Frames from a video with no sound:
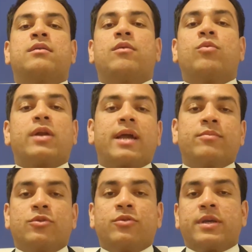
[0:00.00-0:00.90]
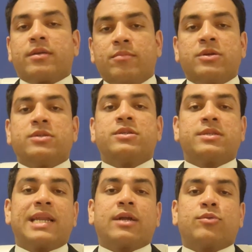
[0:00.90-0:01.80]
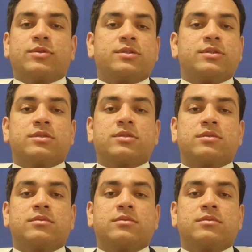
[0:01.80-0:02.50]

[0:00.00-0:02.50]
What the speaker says: what I'm doing, mergers and acquisitions.